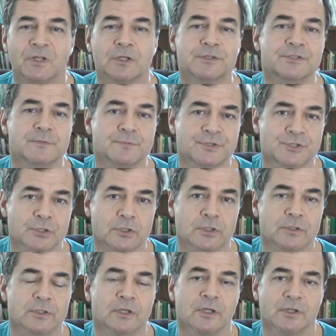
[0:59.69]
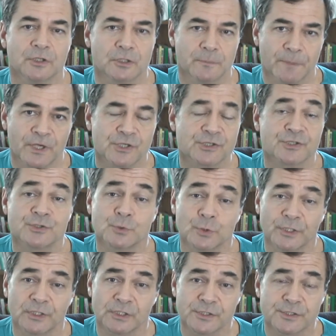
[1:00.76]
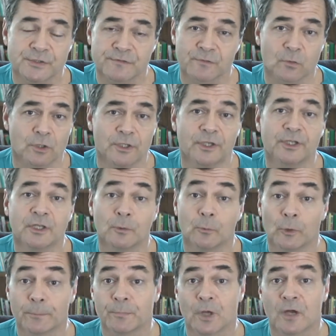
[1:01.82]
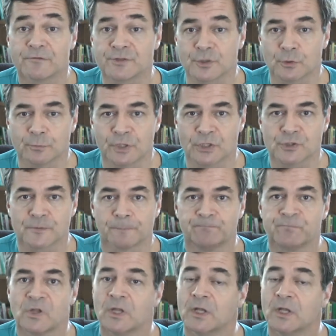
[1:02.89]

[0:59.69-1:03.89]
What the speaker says: It's absurd that the patients who can least afford it get ripped off so much.